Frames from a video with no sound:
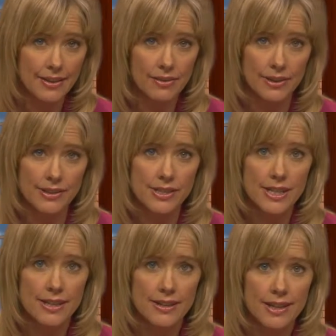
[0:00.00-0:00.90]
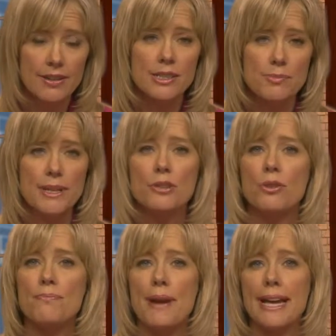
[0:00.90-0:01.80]
Netherlands, there has been a
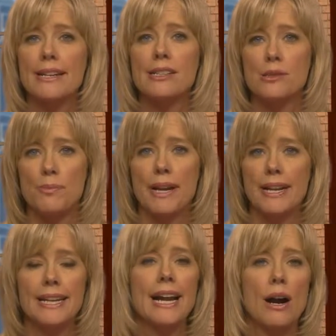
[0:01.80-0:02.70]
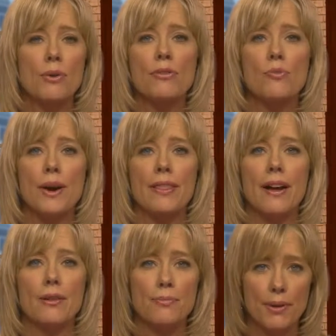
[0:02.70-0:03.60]
dramatic spike in
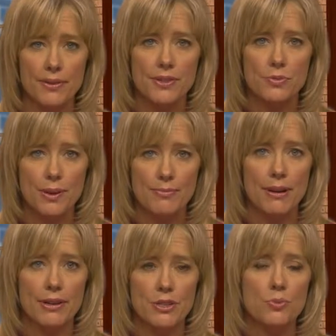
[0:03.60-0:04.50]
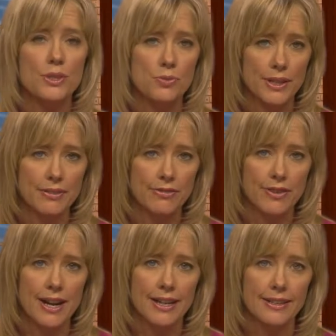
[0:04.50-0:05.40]
out-of-wedlock births when marriage was
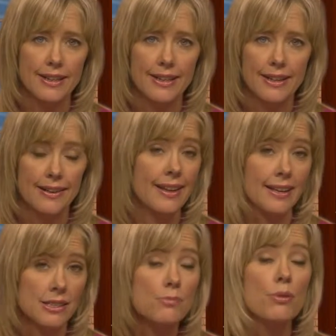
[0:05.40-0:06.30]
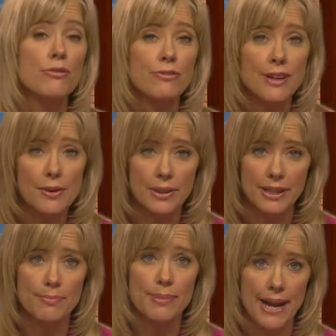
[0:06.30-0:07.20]
redefined, and that is
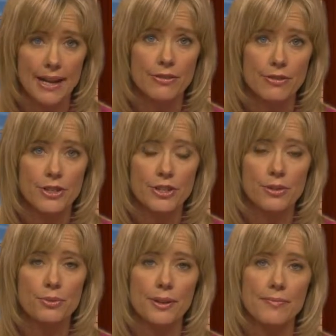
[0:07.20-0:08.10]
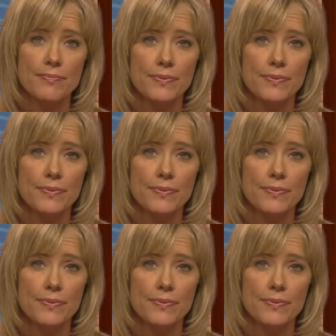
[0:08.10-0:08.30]
profoundly bad for children.